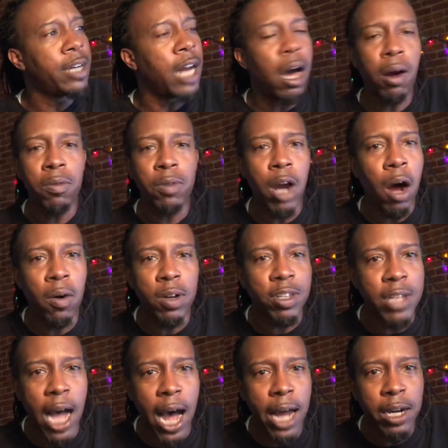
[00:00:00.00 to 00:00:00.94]
No,
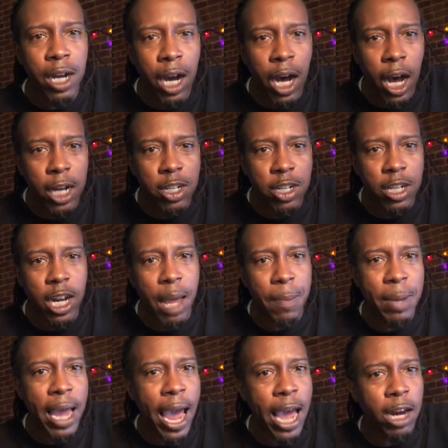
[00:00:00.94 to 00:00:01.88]
it's not. Hush,
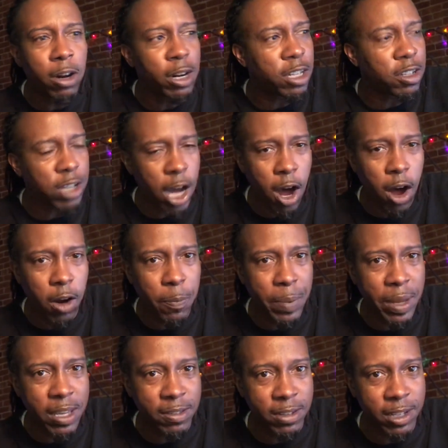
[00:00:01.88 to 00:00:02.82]
let me handle this dog
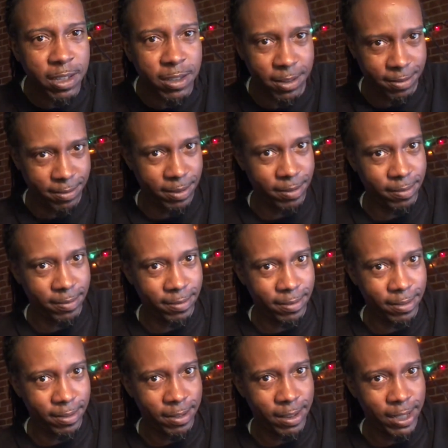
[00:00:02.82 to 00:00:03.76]
business.
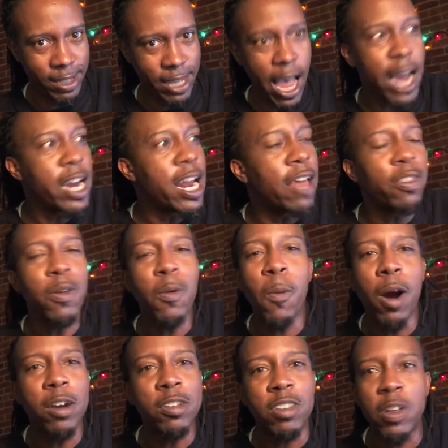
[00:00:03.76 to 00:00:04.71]
Ain't nothing
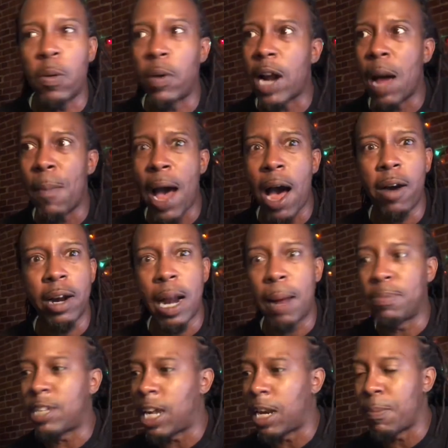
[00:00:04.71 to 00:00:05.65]
worse than when I'm out and
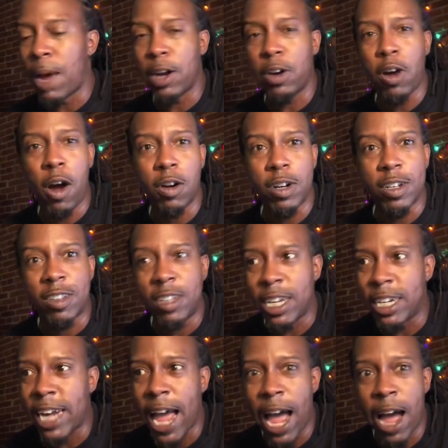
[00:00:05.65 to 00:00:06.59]
I'm telling my dog to
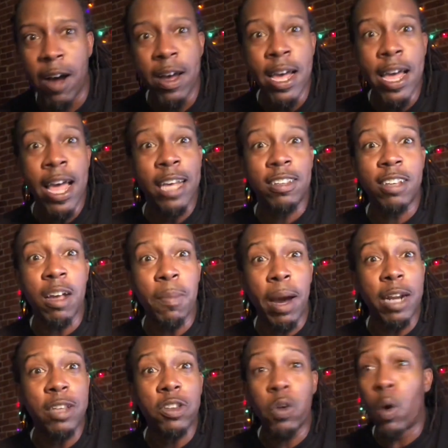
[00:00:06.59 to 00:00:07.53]
sit down and
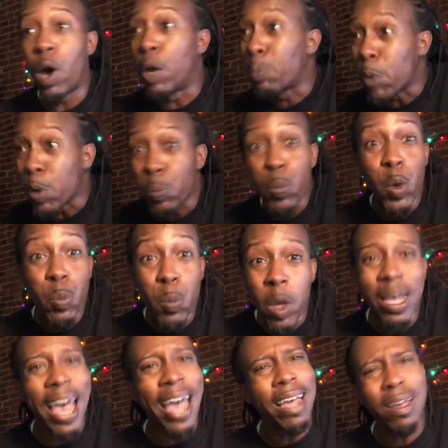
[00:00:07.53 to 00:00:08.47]
somebody's going,
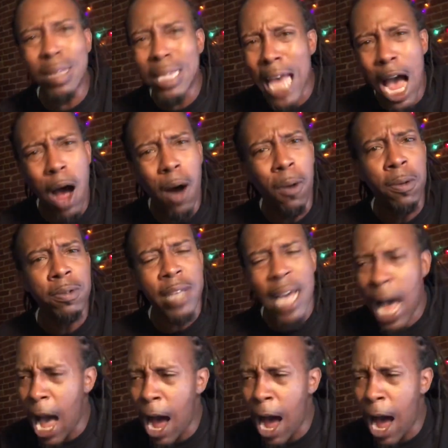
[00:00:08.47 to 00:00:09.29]
hey, yo,